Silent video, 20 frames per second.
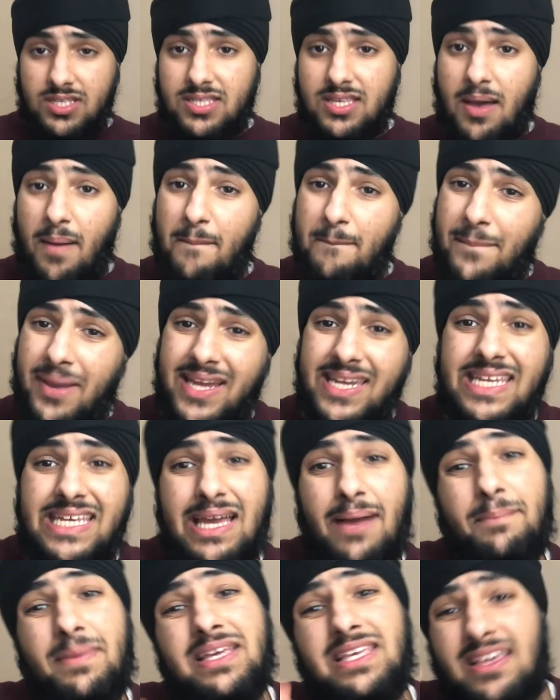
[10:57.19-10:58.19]
somebody,
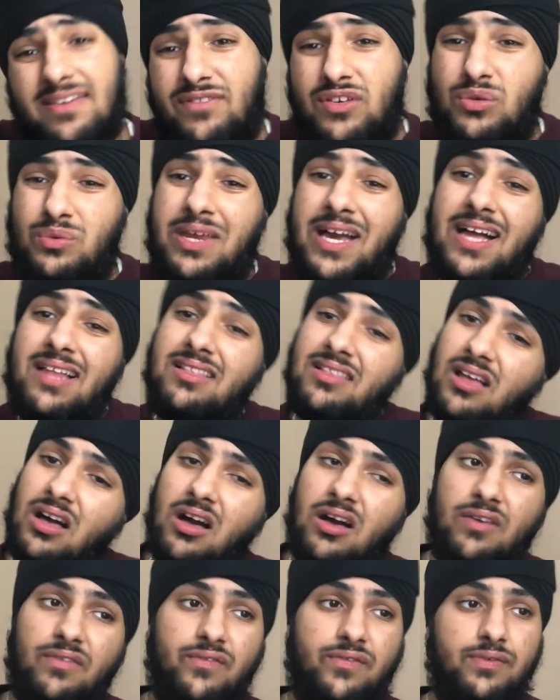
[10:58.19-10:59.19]
I'ma give you that
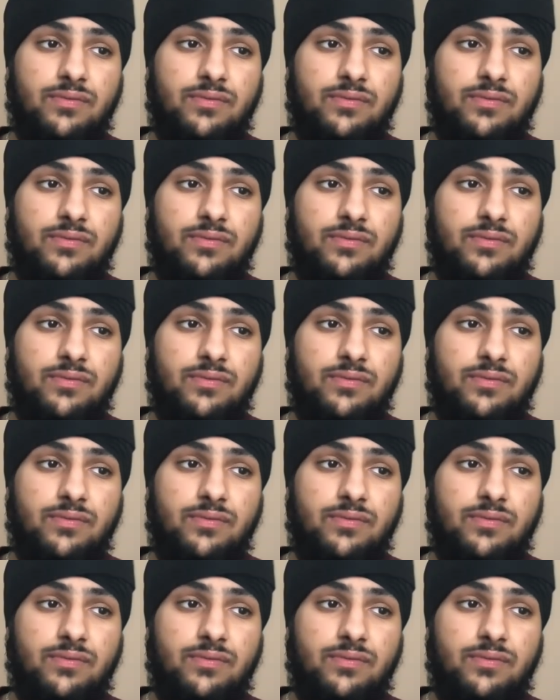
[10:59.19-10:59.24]
love.